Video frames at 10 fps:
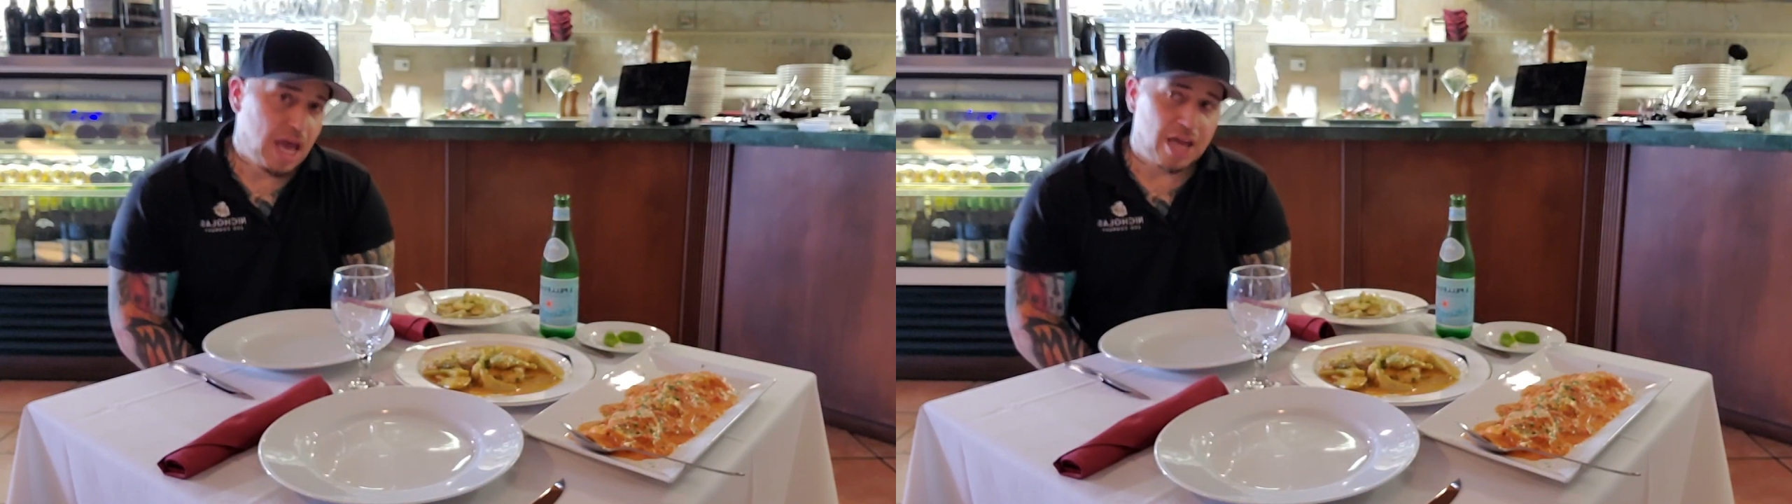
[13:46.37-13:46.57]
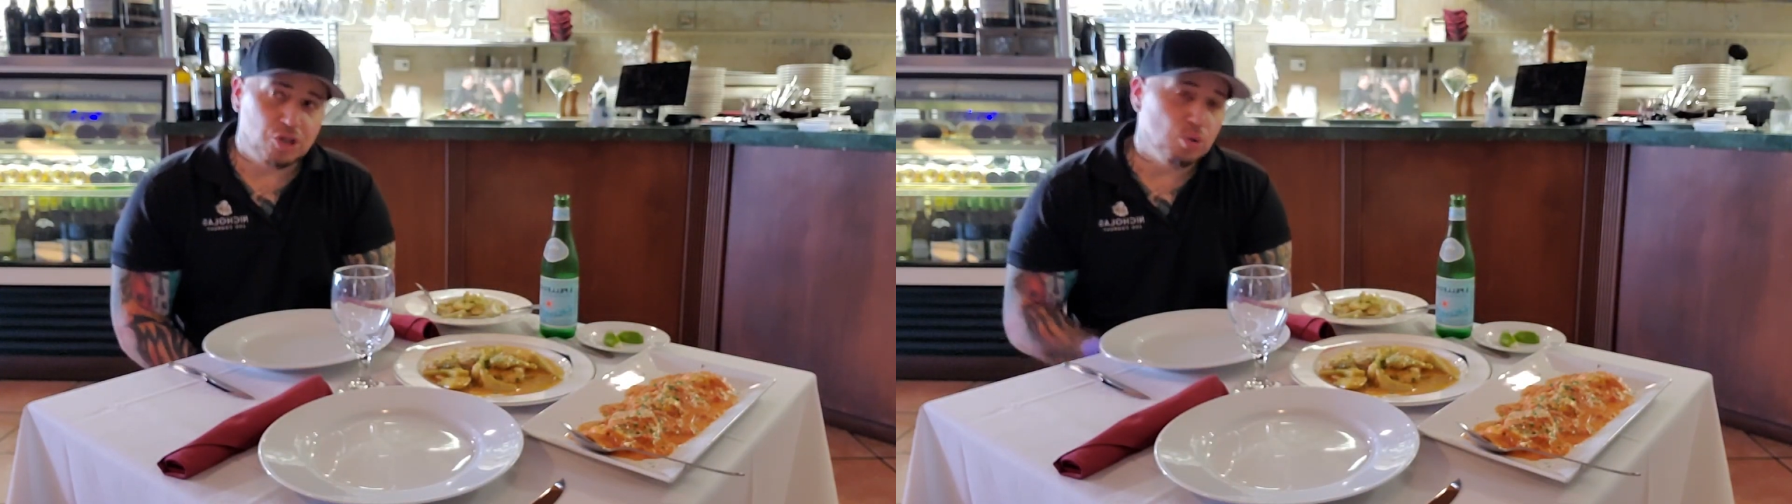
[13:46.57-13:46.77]

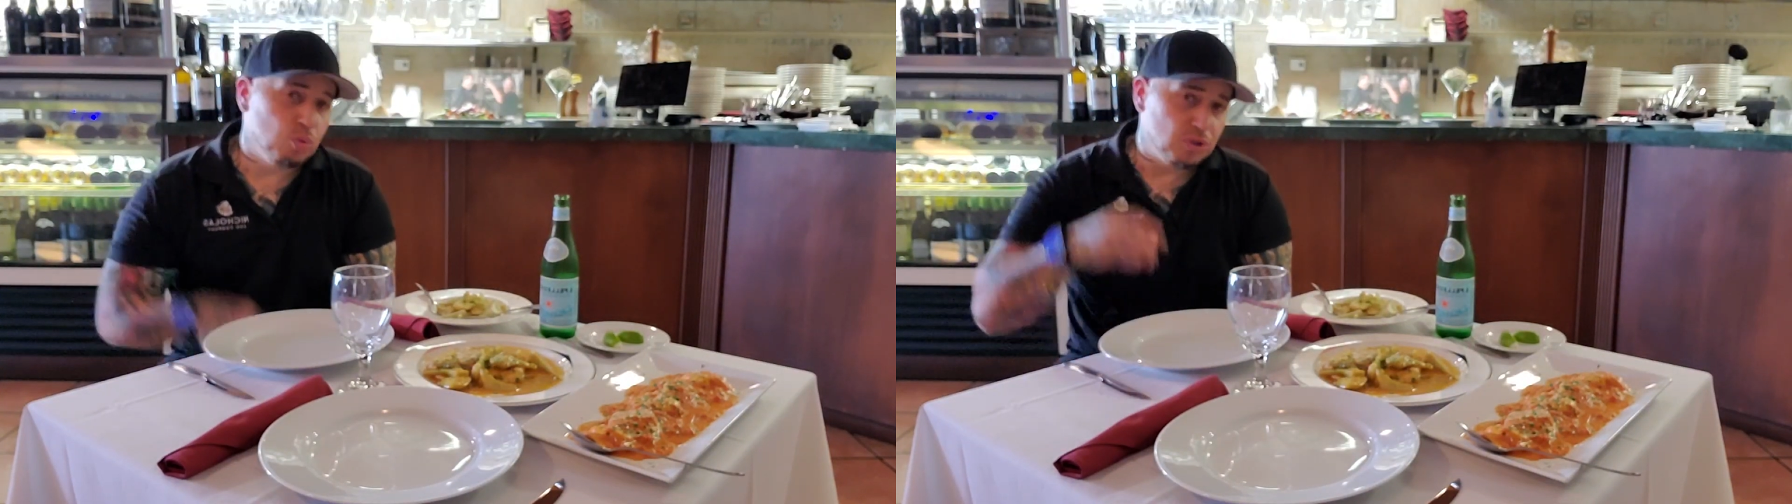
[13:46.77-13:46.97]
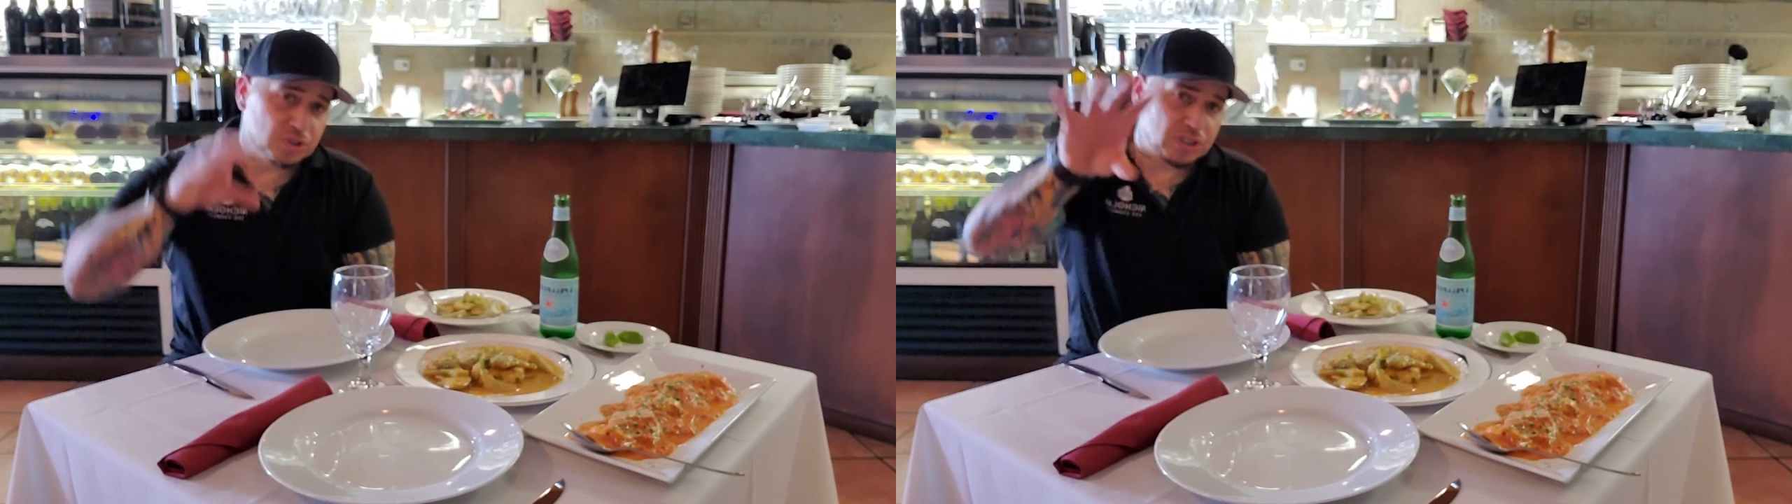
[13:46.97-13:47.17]
And you
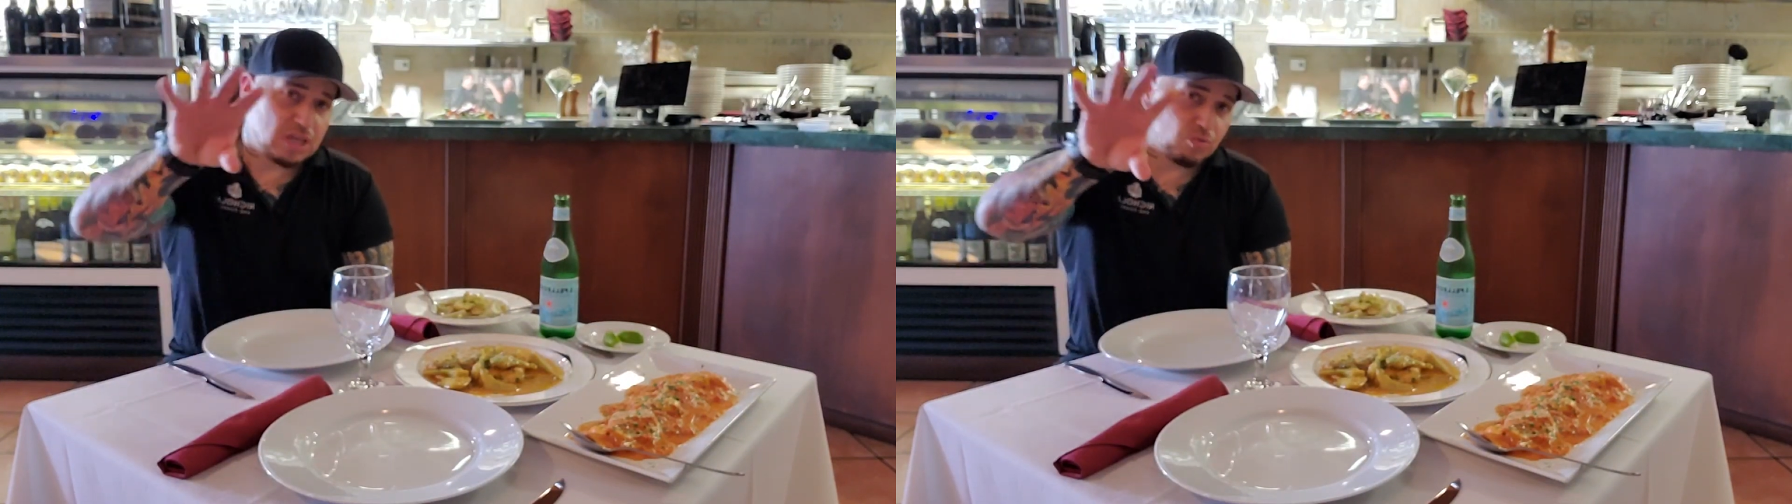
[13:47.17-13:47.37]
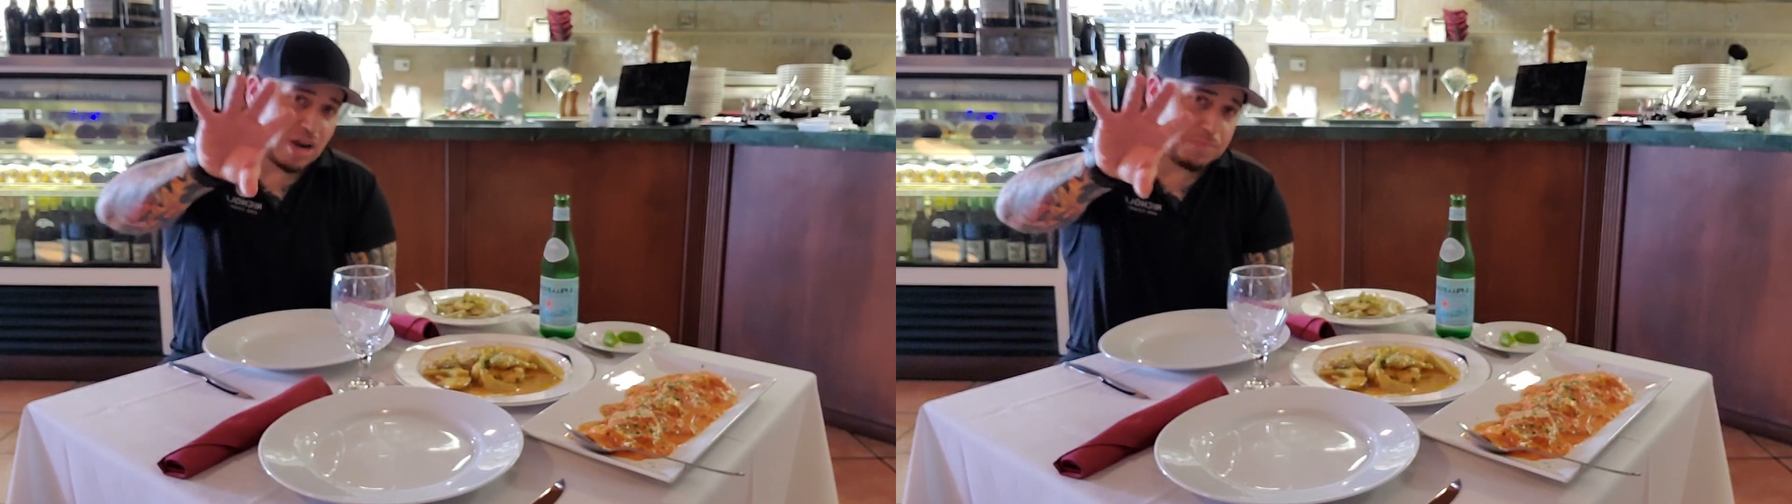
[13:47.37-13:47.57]
will see right